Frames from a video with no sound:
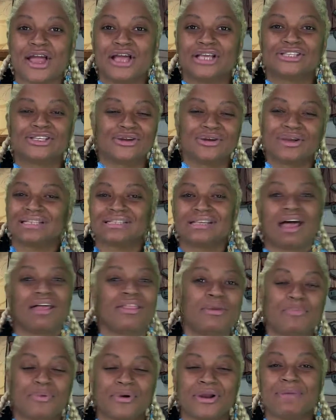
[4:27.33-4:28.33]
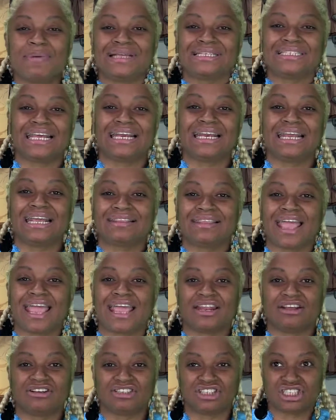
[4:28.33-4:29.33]
So you can tell them pretty much anything,
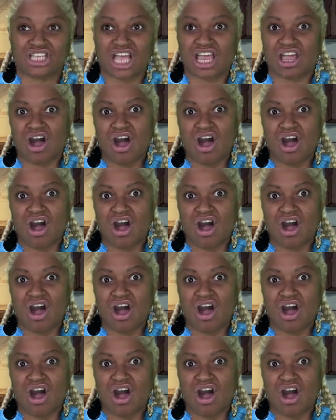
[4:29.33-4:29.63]
and they're just like,